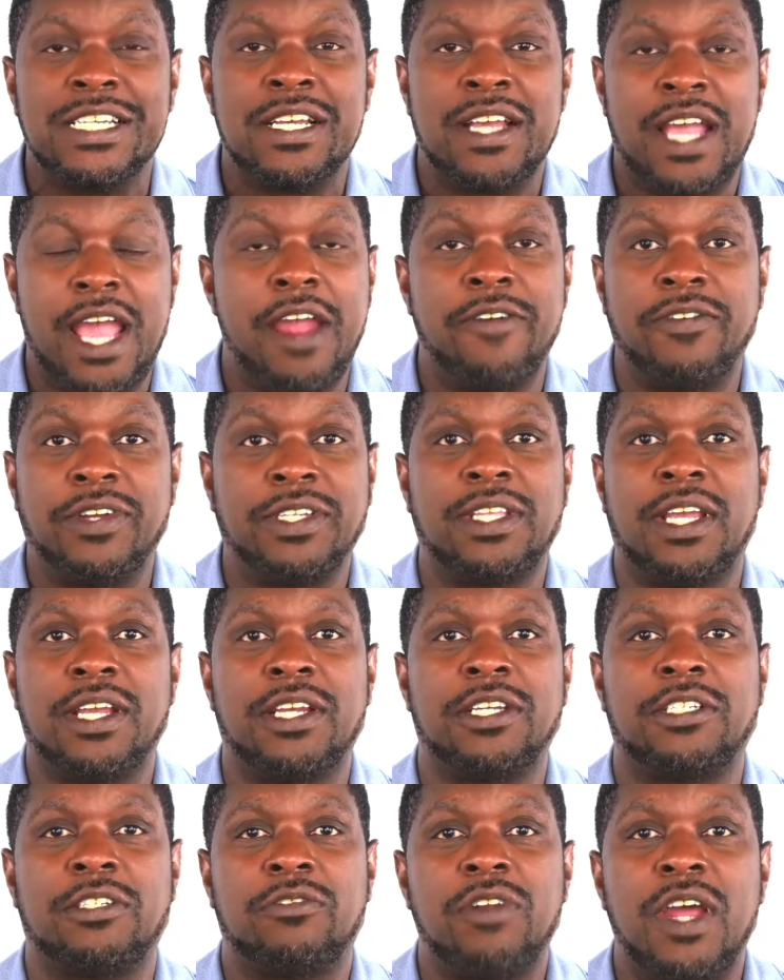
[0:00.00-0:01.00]
Everything
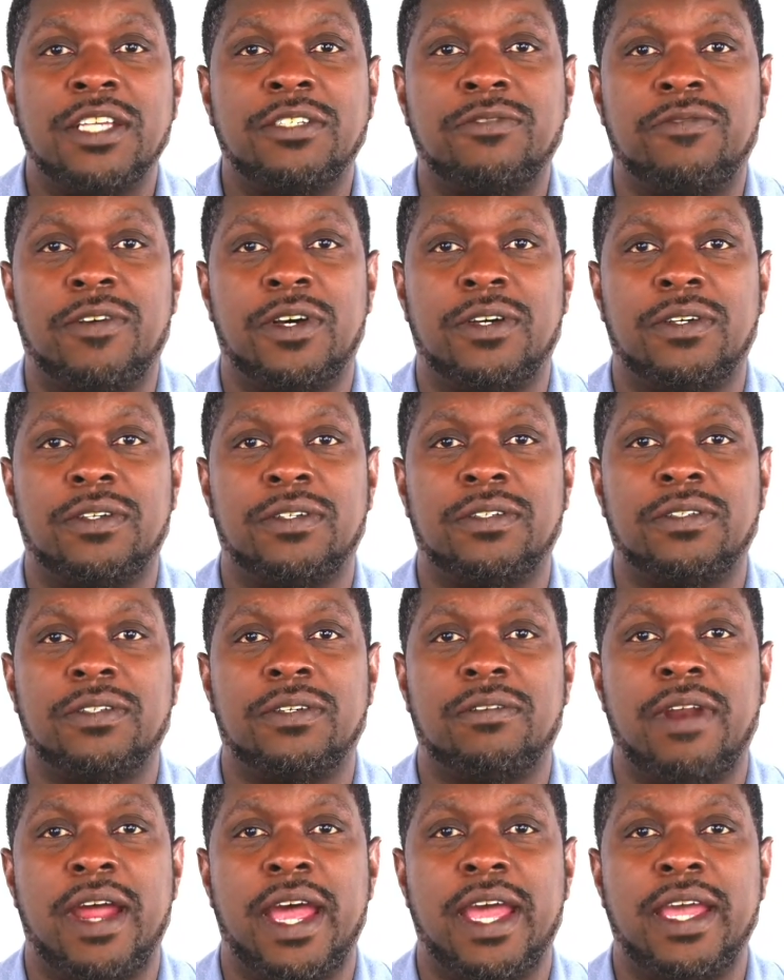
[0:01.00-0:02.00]
is stressful,
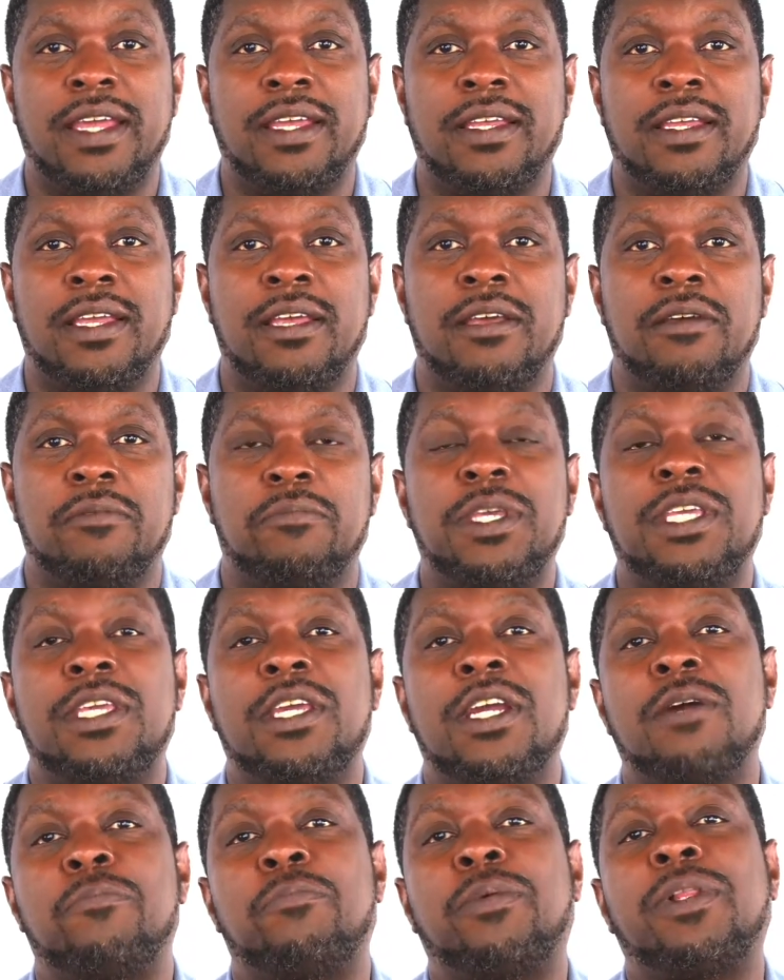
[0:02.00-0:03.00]
right? Be
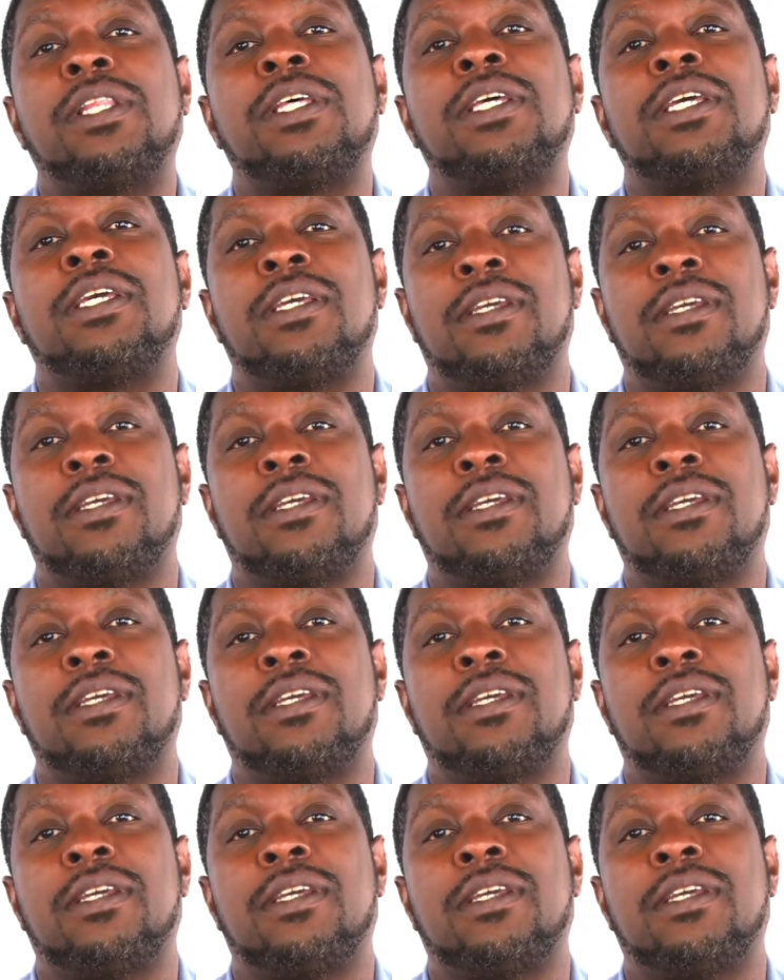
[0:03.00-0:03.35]
careful.